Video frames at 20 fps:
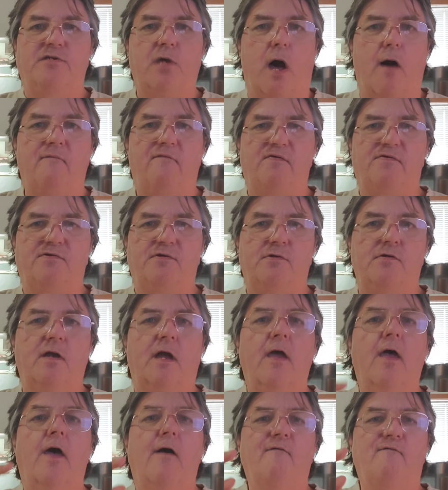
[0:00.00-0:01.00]
officer
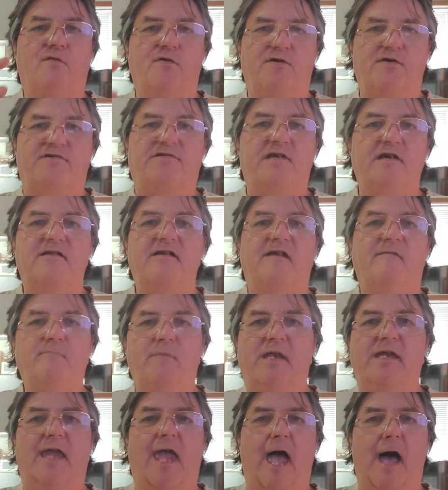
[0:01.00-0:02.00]
for the city of
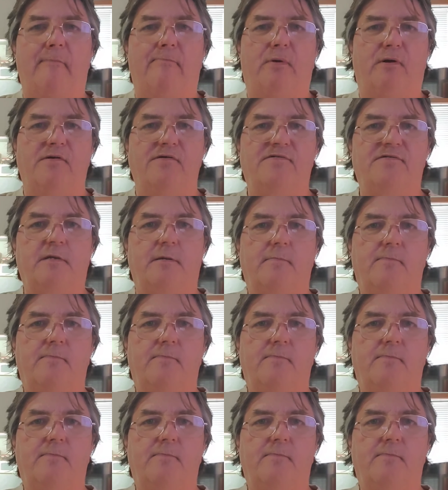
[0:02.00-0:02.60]
Minneapolis.